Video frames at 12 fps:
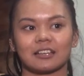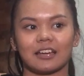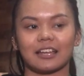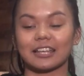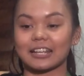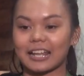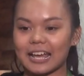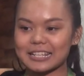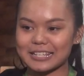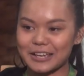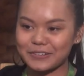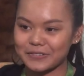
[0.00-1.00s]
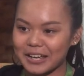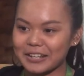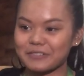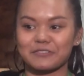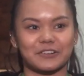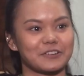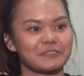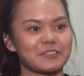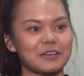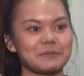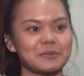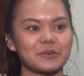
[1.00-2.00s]
And then as I ran in front
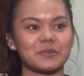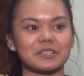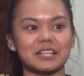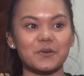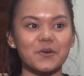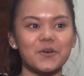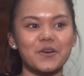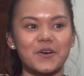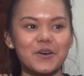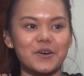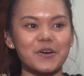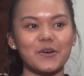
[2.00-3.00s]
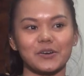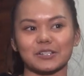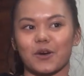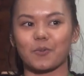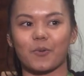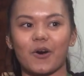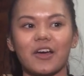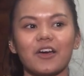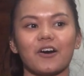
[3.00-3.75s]
of them, it was like, woo! Like, oh boy!